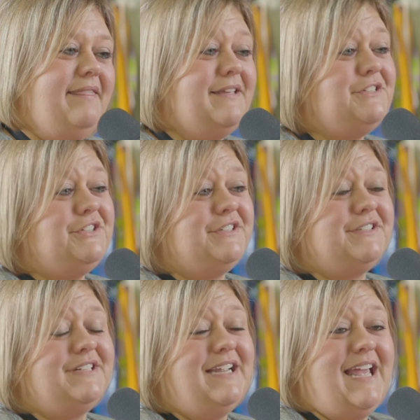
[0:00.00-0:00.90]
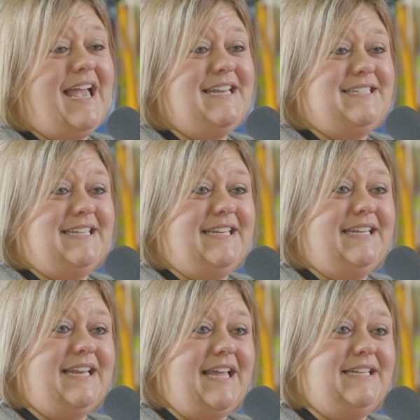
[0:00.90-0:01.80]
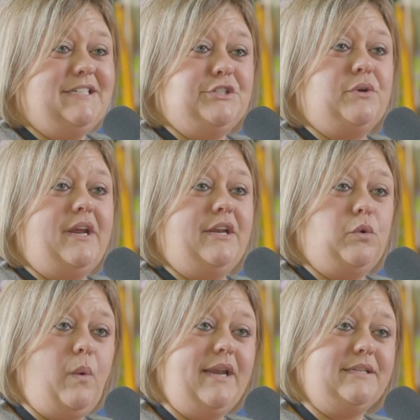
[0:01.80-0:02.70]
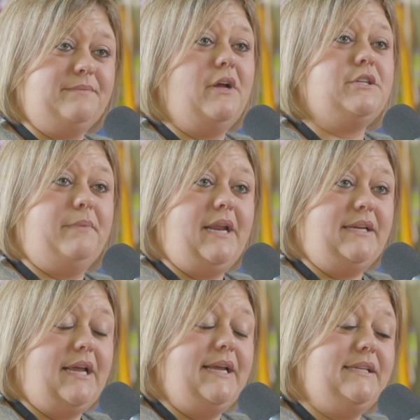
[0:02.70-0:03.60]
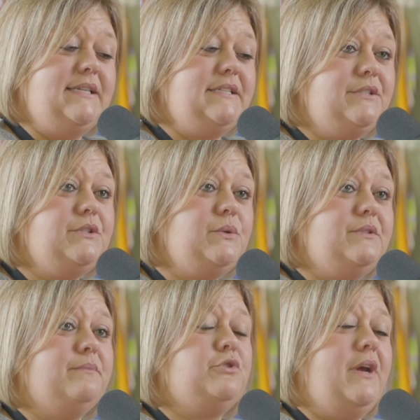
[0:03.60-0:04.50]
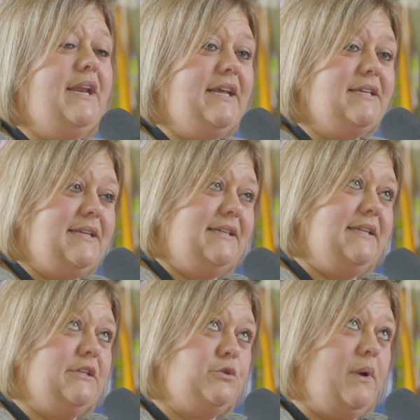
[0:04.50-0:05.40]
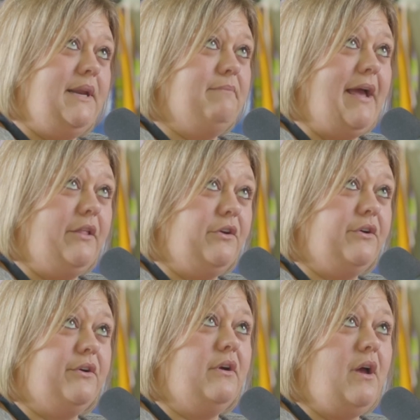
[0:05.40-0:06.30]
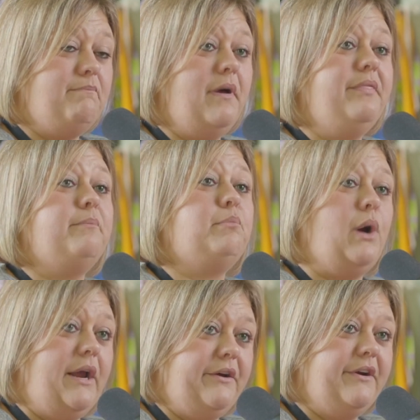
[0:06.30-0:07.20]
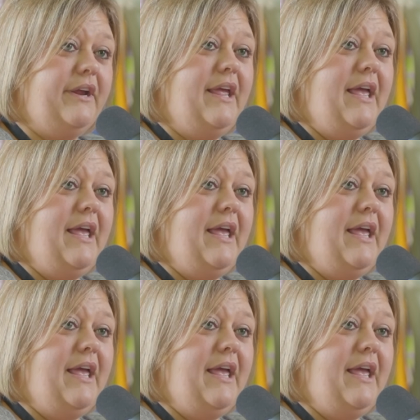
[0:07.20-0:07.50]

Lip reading: This year I did it. I didn't train quite as much, but I did do some training because I did a 20 miler a month prior.